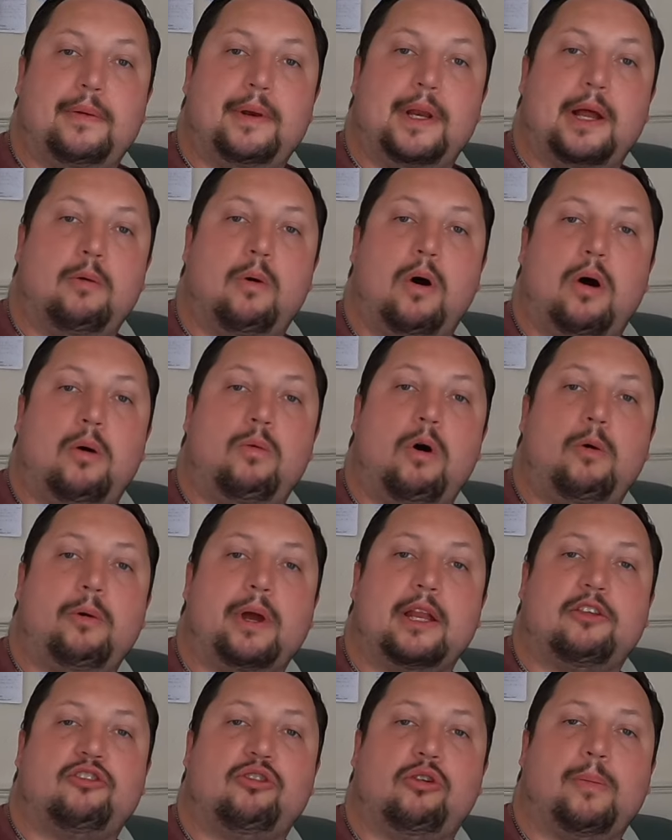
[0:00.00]
Now, what, what we're
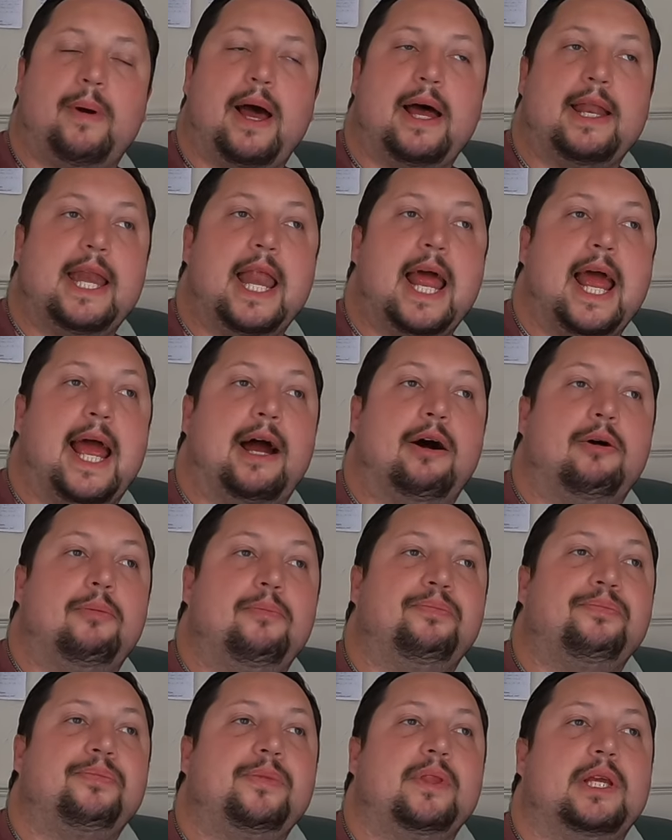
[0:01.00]
going to talk about now
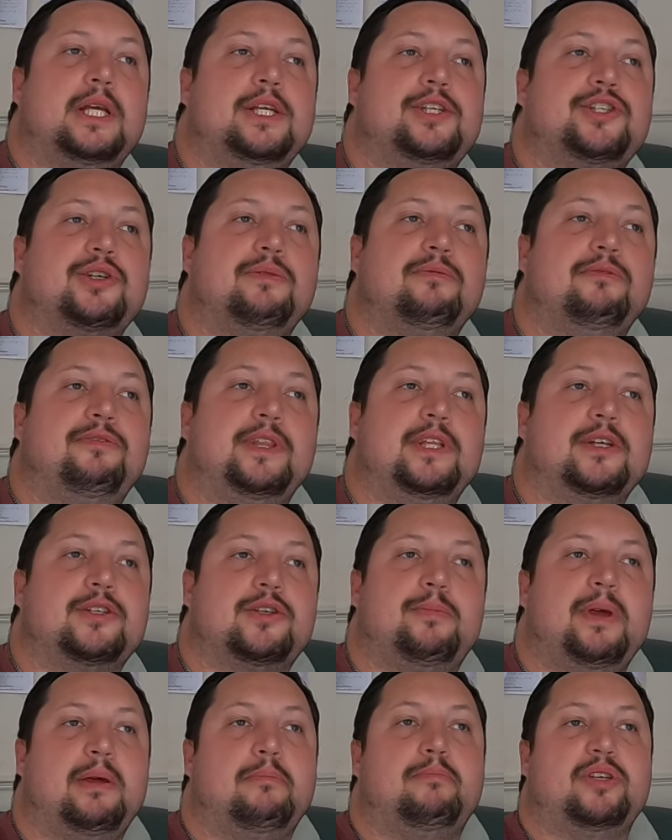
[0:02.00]
is something that's a
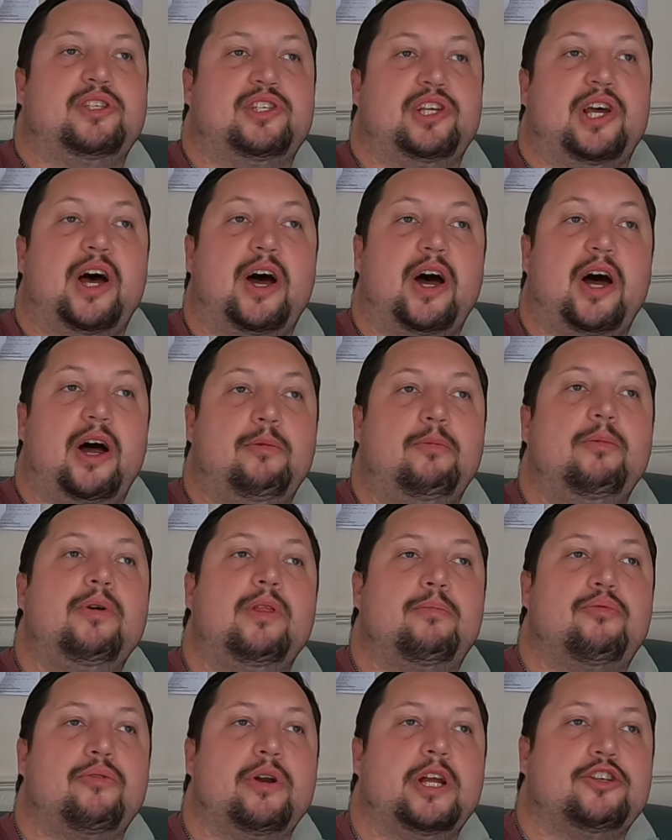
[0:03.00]
bit bizarre with the
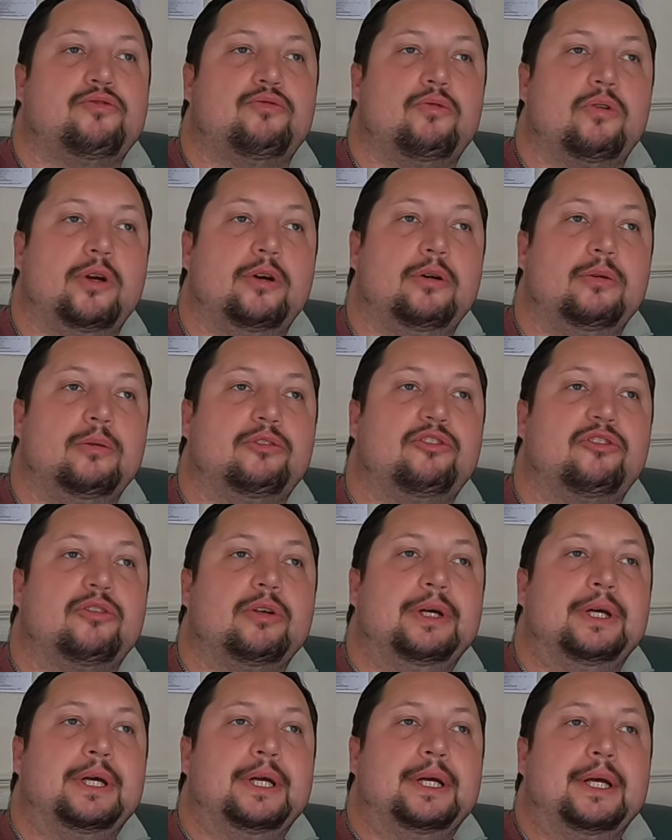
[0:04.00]
British Royals.
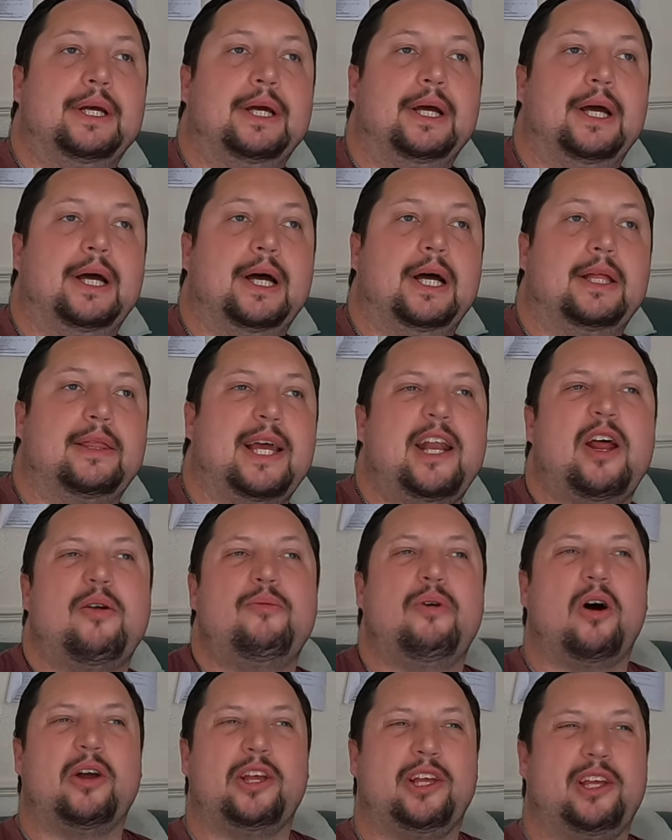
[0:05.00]
Uh, they don't
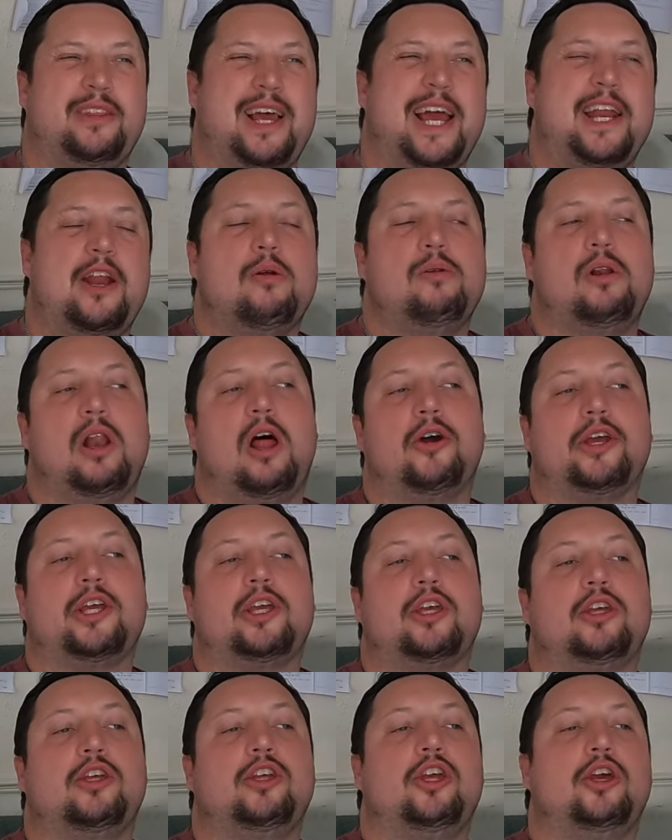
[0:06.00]
like they don't
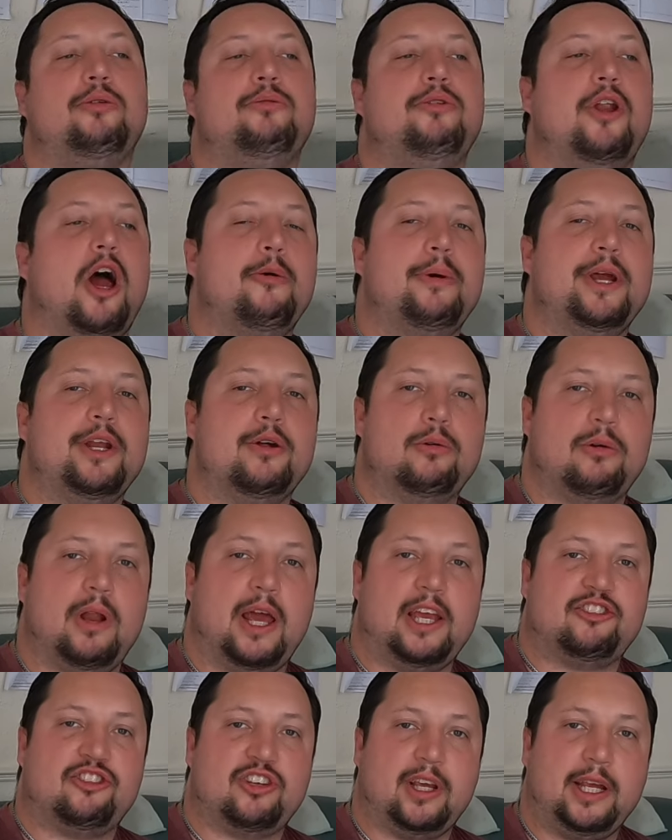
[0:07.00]
like you knowing all their
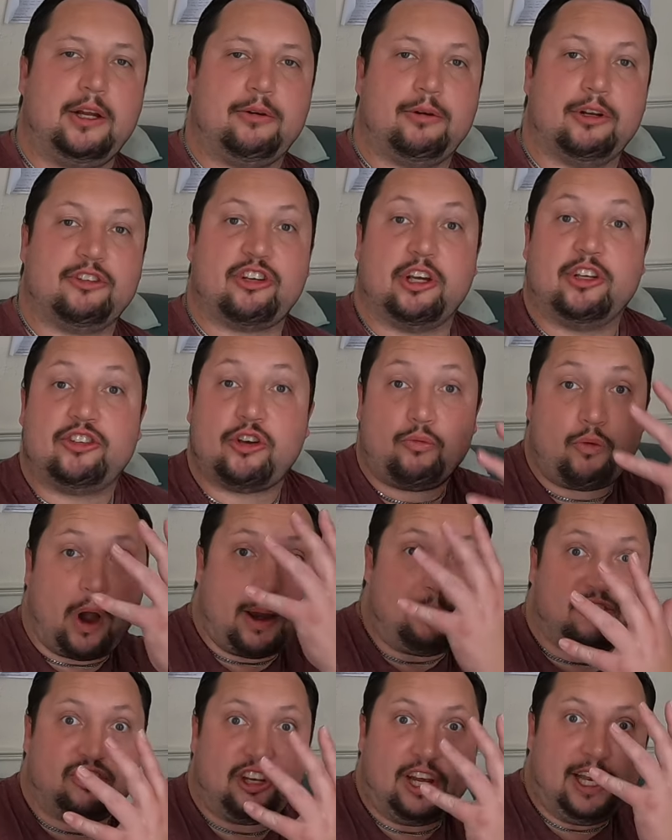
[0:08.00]
secrets. As a
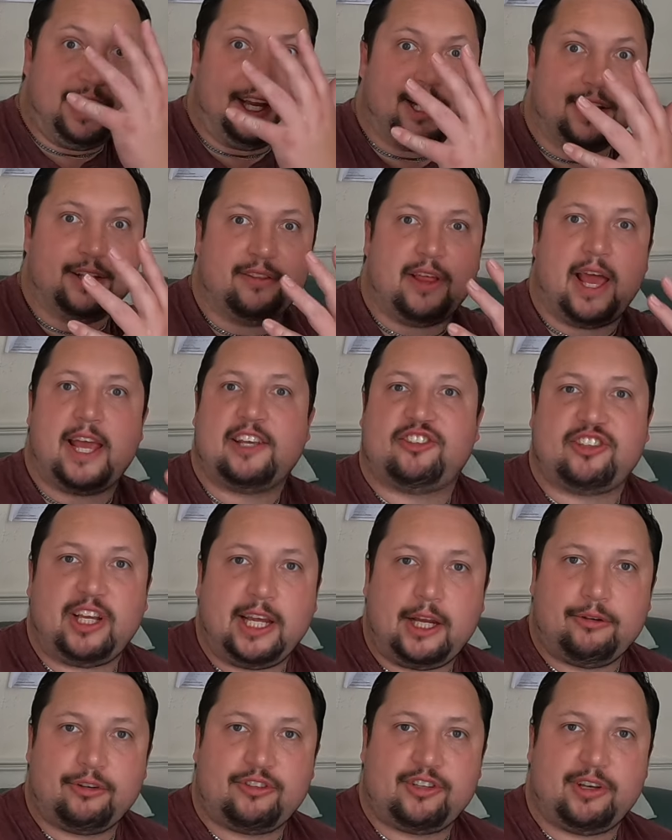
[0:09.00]
reptilian, they're
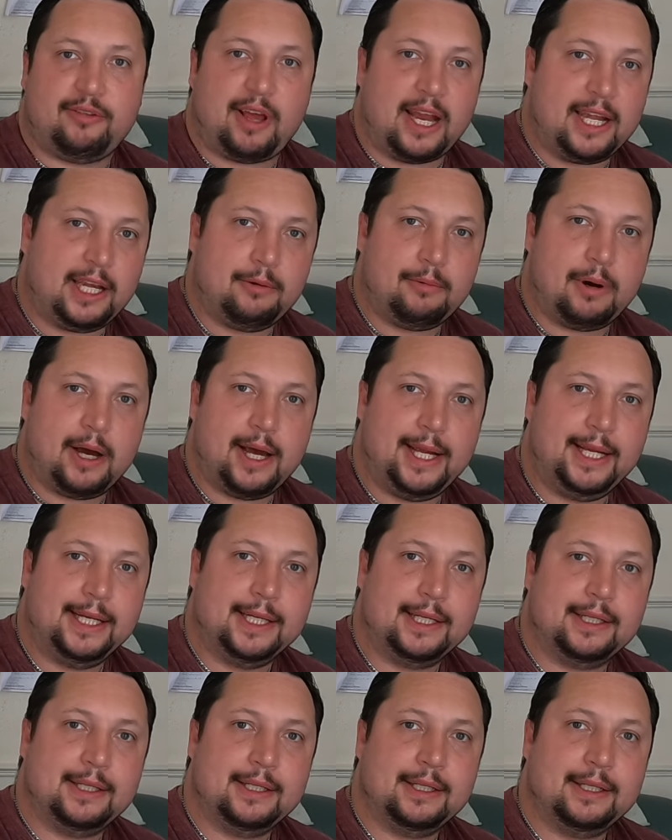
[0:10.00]
secretive anyway,
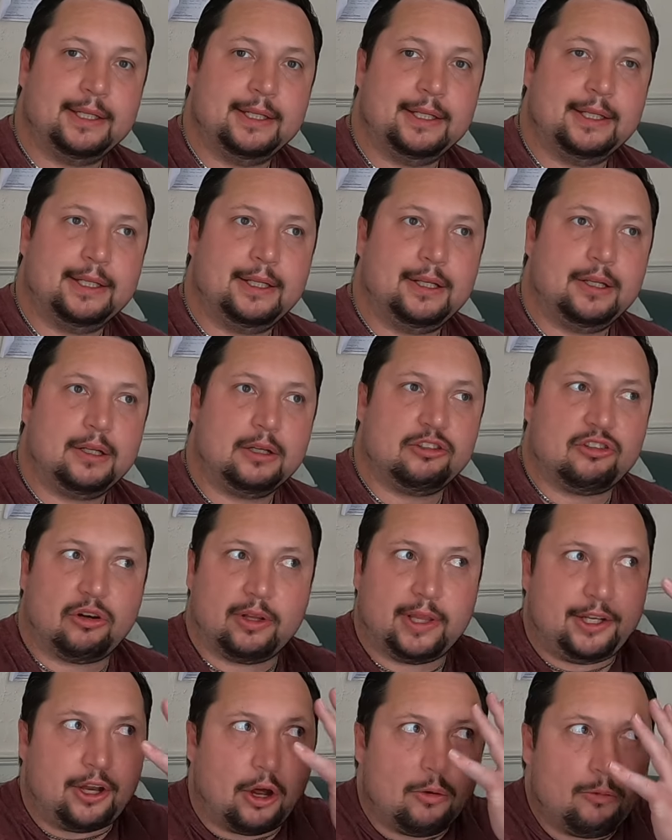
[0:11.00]
because like
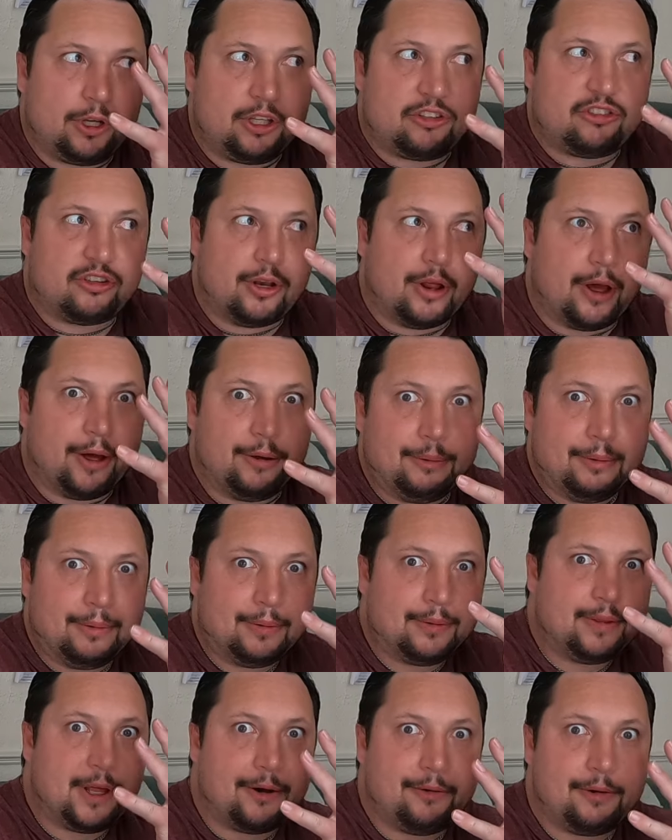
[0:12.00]
they don't want you to know
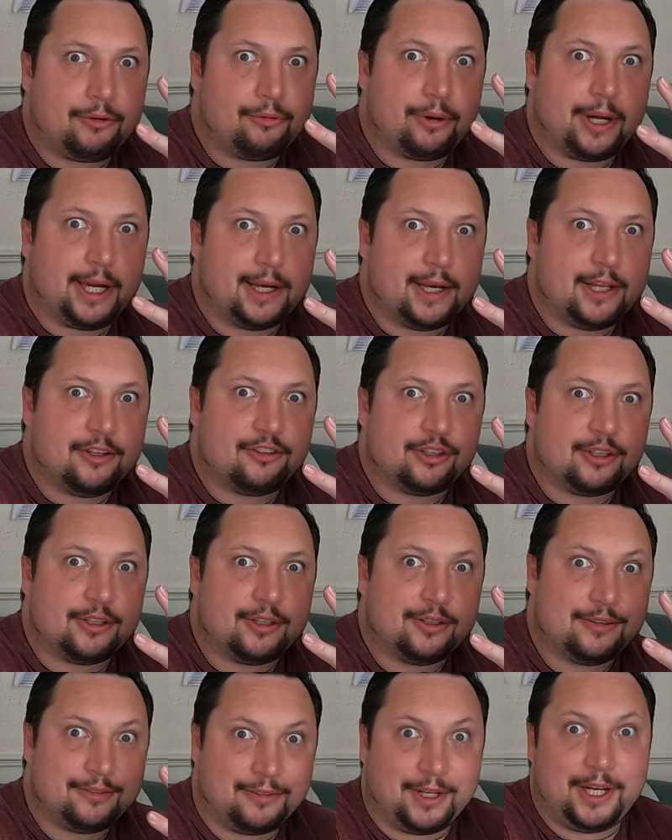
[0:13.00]
they're a green lizard,
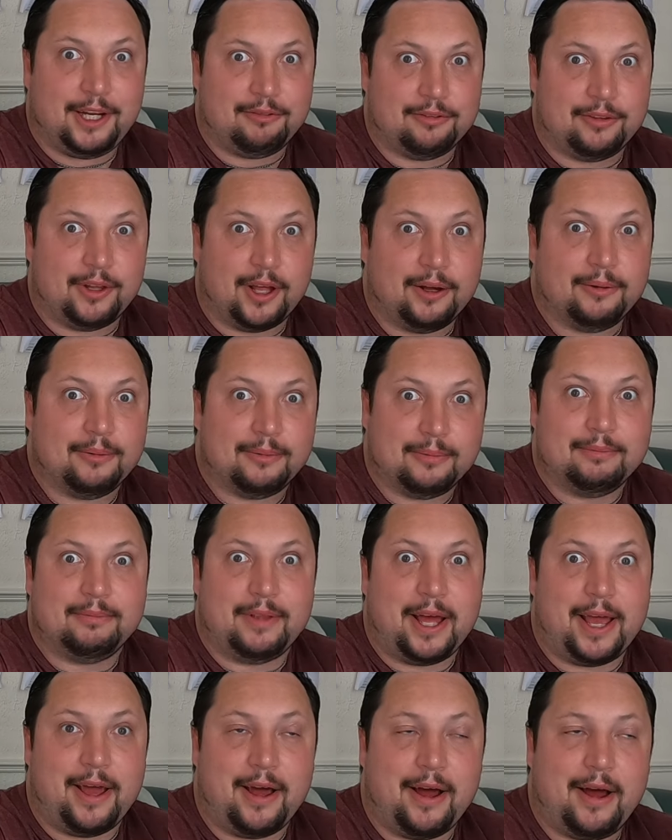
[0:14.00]
even though
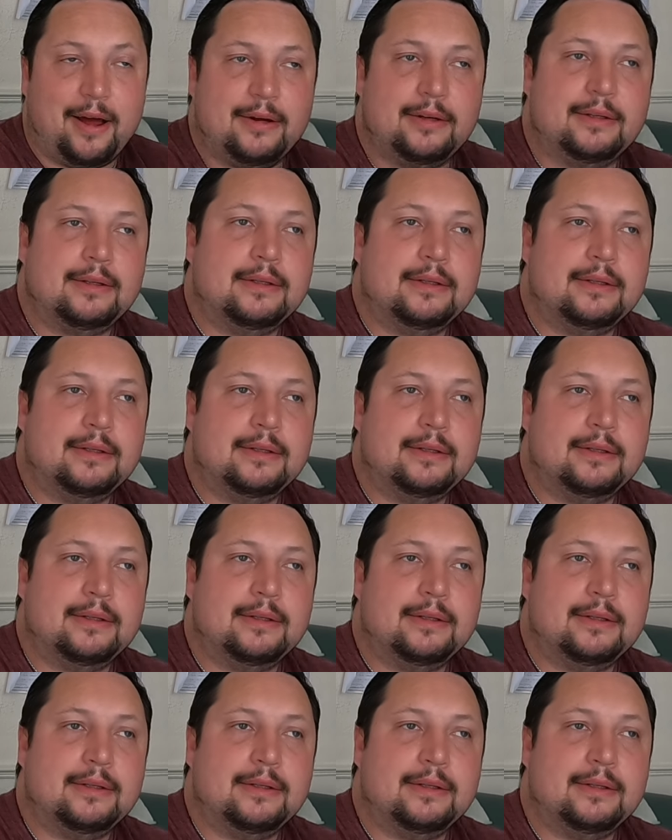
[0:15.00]
they are.